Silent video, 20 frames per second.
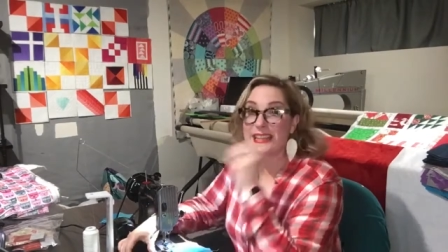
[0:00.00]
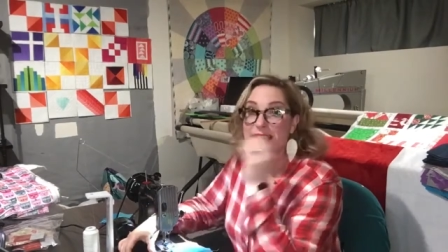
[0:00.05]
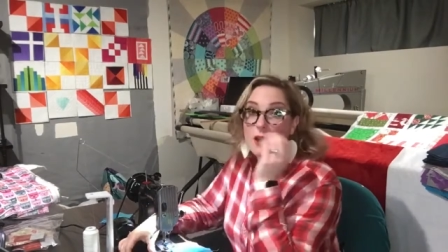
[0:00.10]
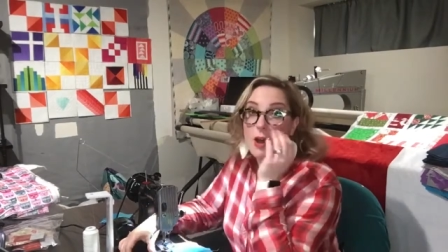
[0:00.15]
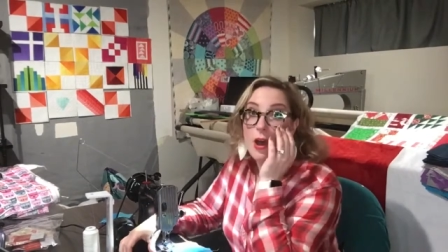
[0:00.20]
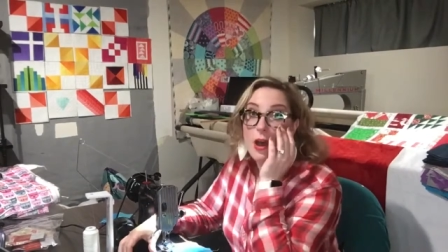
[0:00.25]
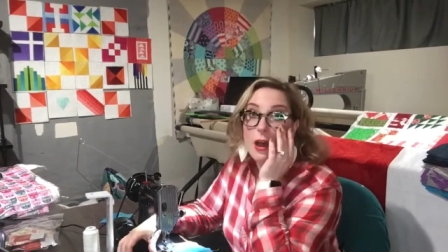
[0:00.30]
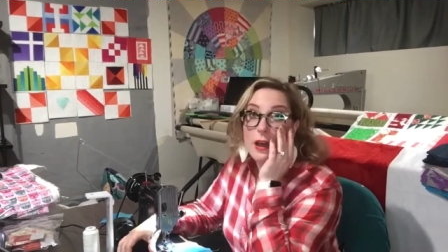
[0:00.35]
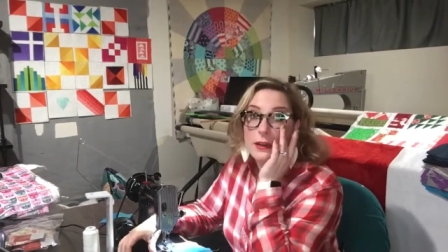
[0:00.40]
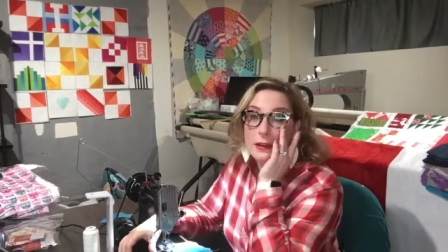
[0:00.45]
it
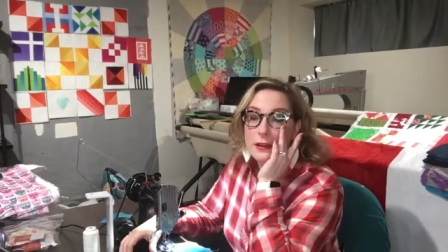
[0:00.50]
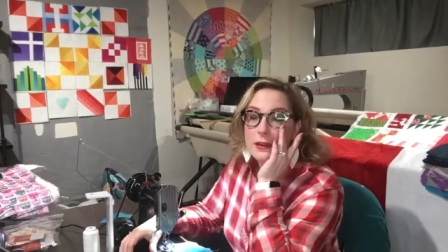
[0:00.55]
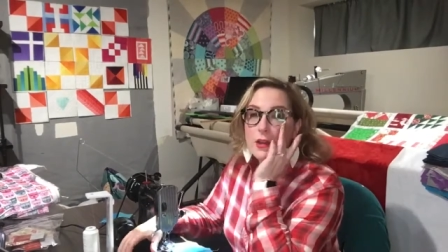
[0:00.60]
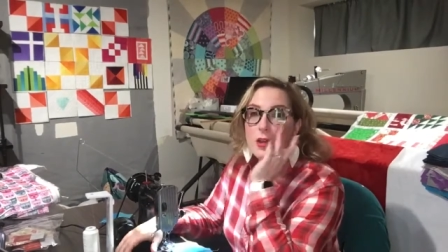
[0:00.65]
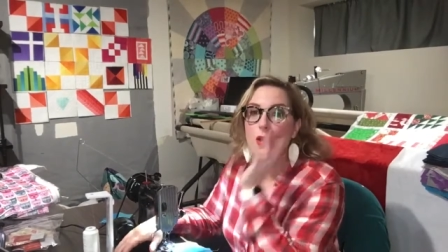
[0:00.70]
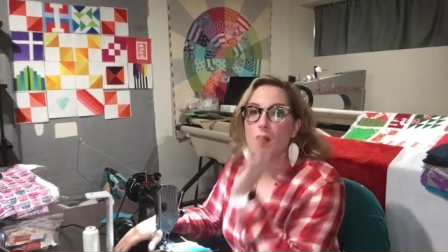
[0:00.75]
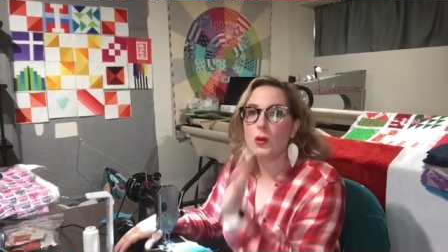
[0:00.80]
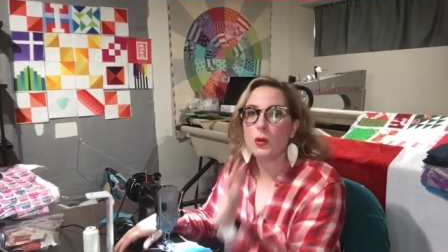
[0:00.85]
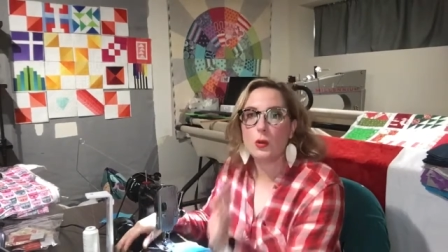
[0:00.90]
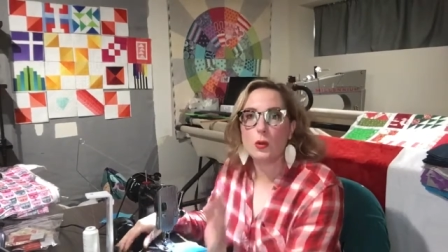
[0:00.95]
on.
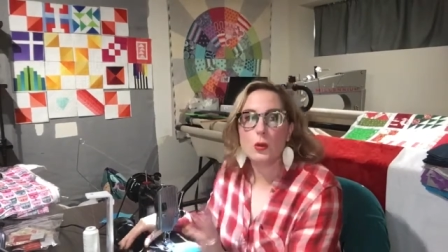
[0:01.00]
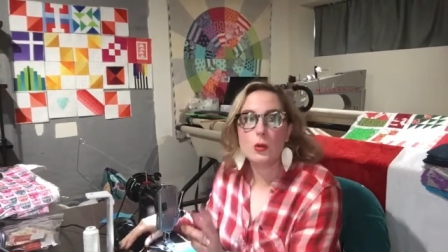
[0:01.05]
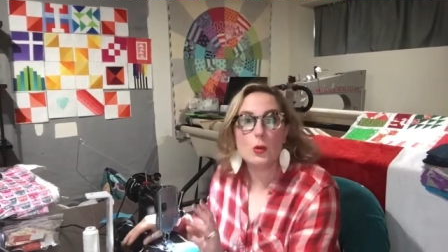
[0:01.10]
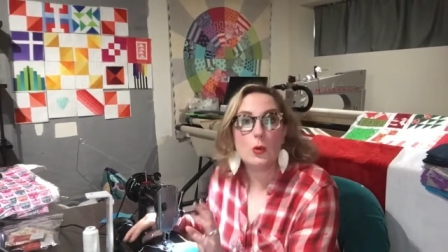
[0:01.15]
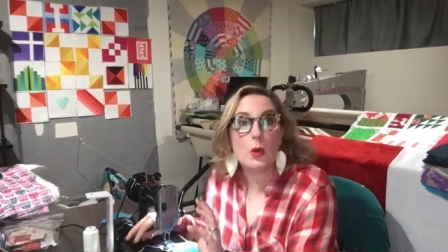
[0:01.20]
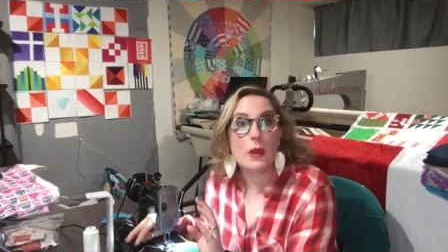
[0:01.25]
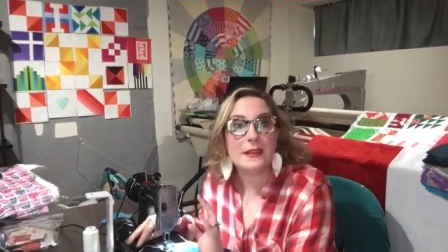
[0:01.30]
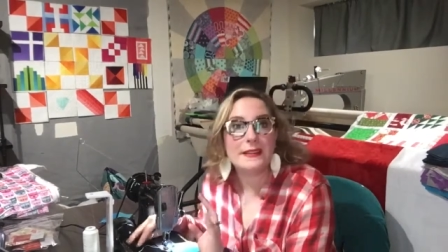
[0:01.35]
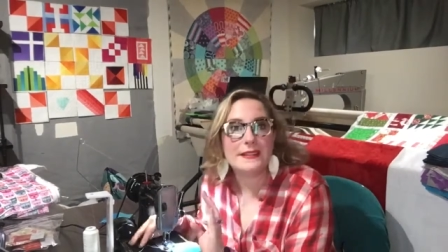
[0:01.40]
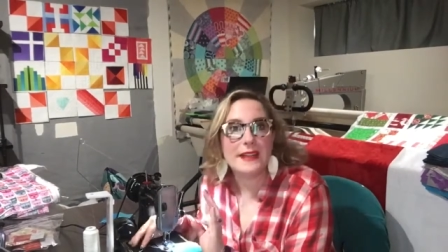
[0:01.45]

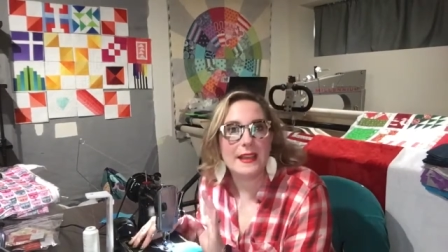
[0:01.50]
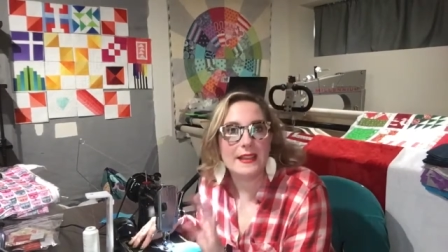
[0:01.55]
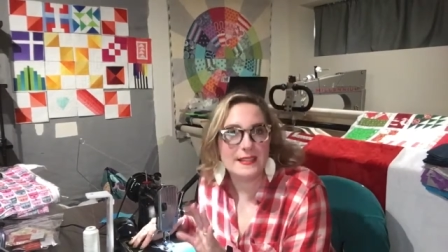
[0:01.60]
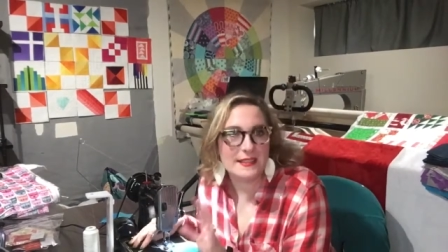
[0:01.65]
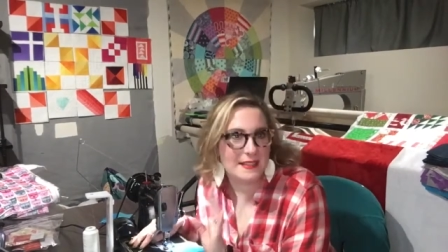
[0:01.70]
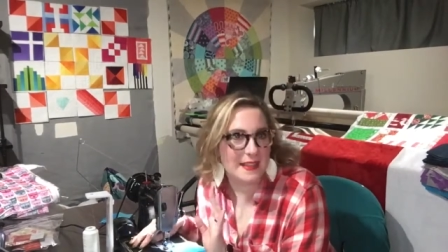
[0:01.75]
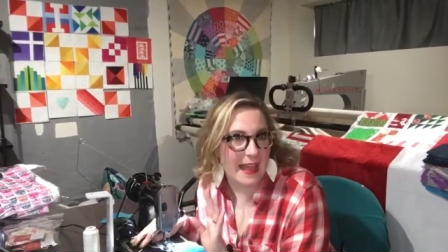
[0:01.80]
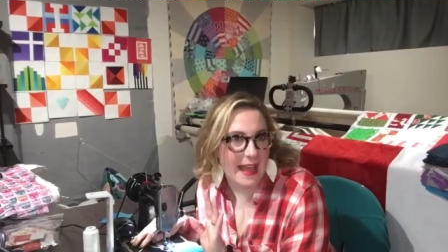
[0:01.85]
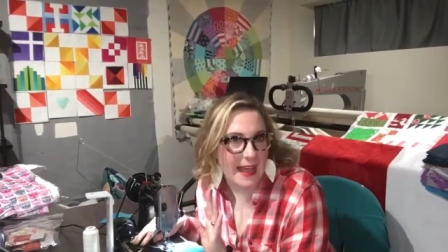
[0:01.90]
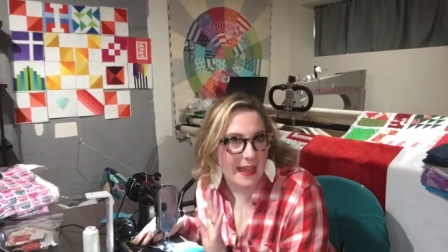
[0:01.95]
Who does
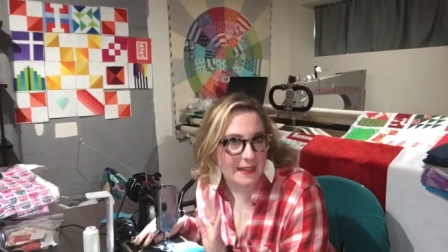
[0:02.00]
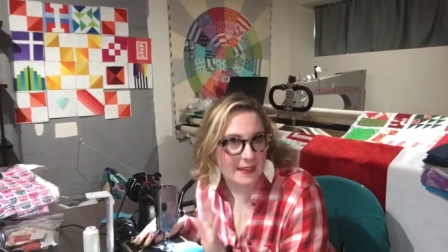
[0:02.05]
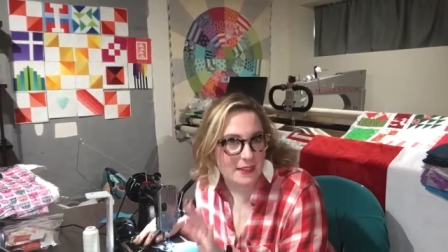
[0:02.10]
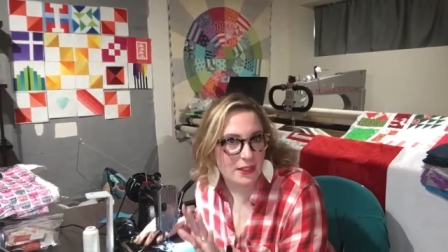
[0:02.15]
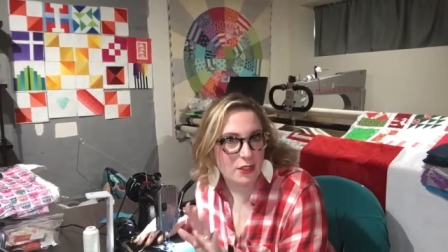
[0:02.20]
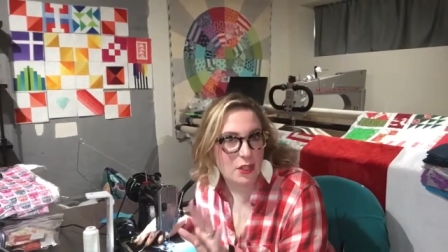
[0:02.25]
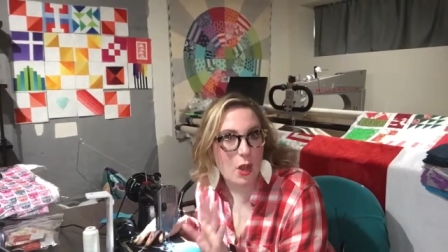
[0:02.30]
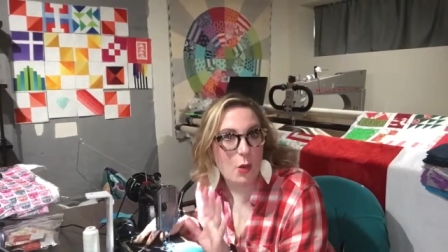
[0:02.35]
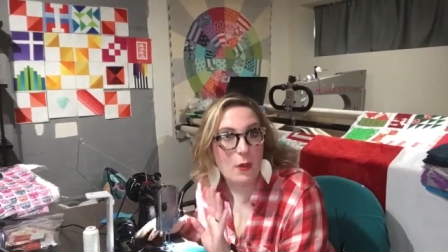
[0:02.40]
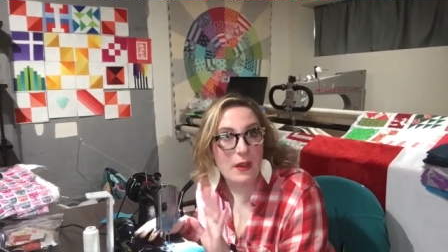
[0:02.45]
that?
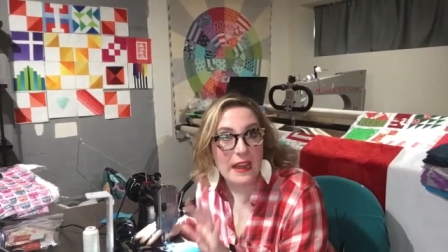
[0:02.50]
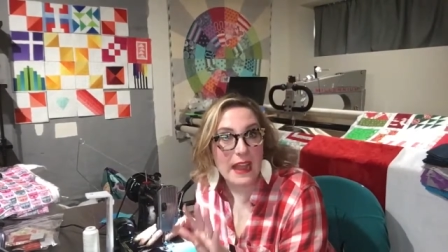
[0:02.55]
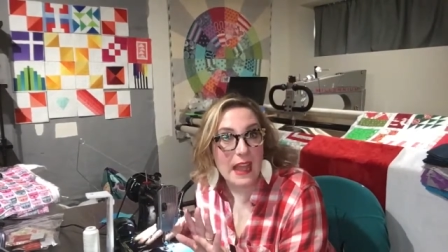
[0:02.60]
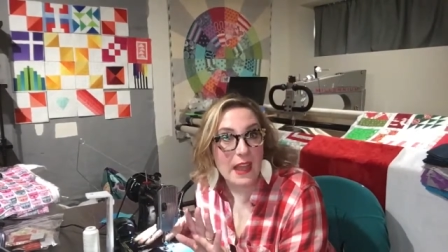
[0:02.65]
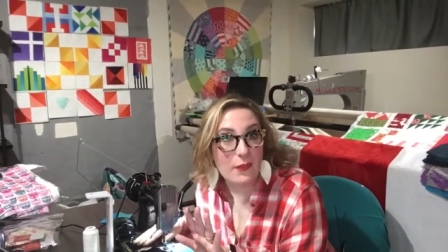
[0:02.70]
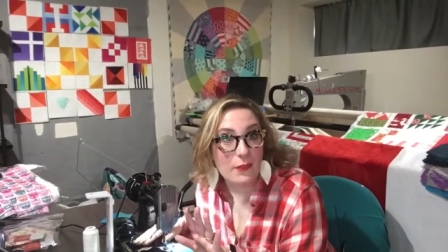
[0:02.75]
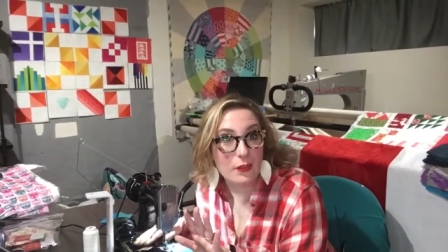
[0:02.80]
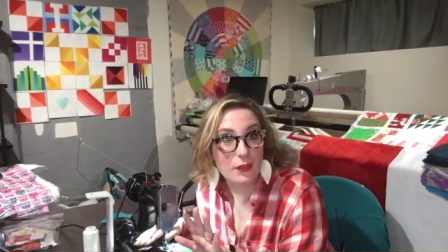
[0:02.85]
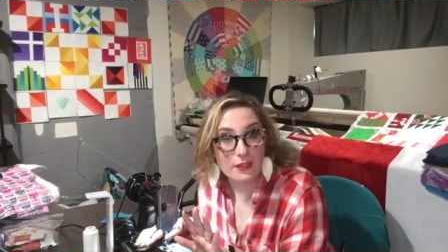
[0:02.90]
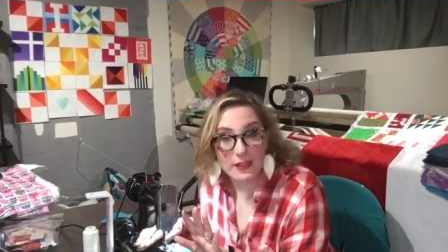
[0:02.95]
No one
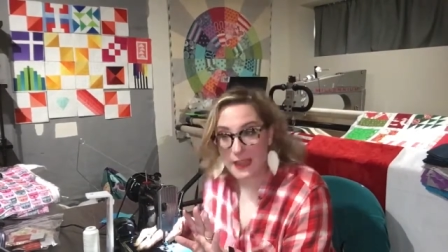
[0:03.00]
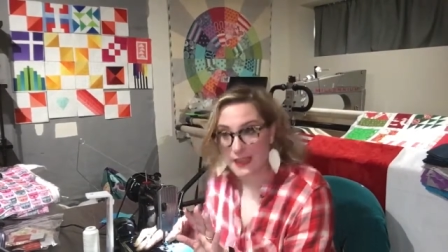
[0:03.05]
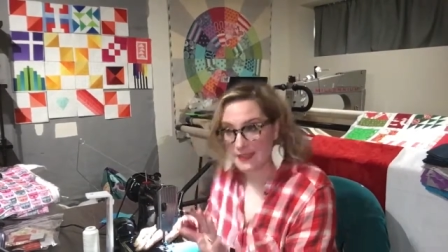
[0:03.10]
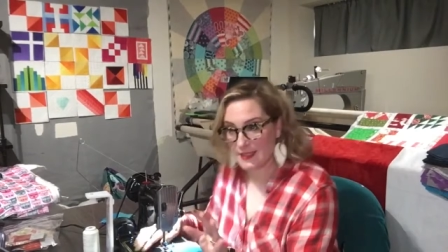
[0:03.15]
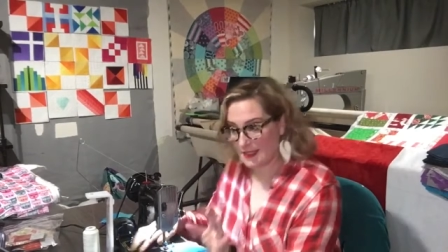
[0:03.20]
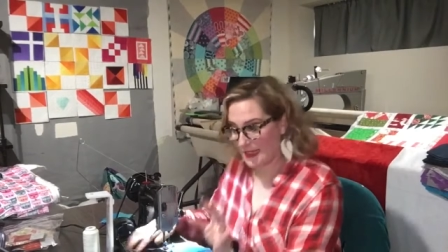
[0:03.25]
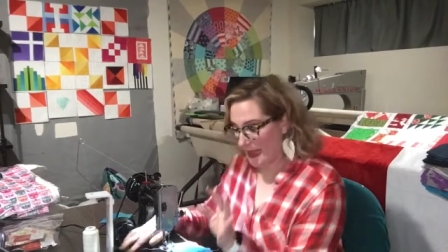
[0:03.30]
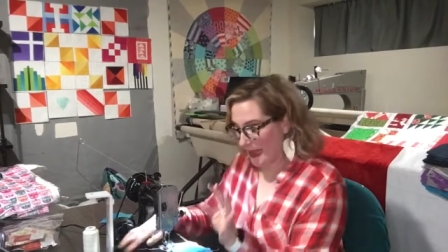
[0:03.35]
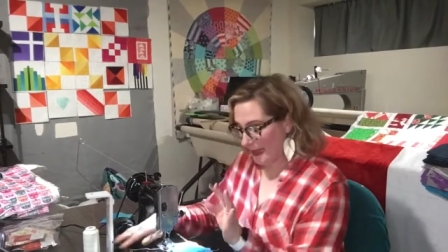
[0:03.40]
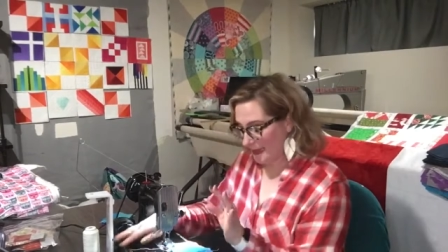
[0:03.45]
ever does
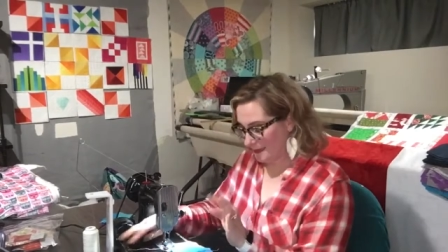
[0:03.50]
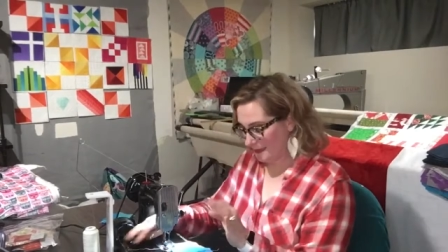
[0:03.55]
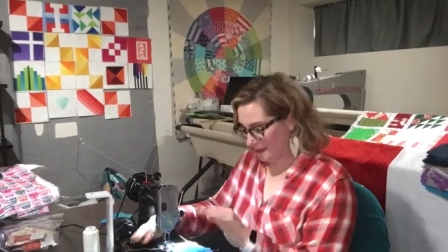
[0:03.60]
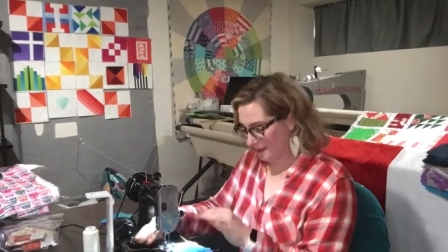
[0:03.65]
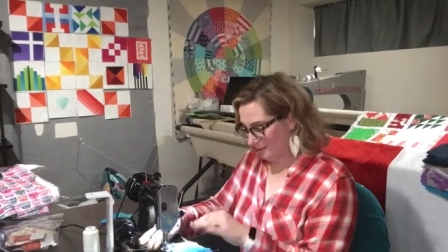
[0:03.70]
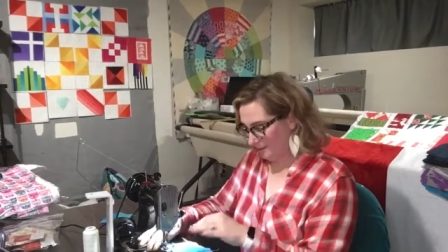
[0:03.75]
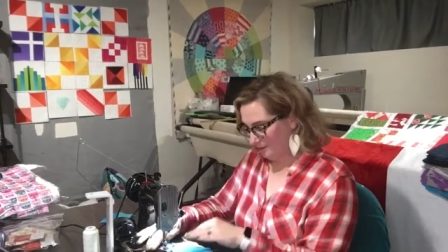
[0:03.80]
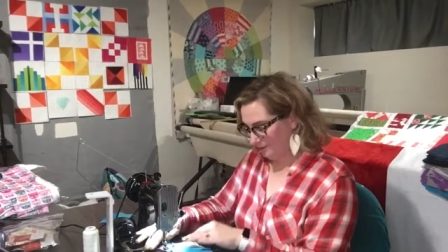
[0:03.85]
that.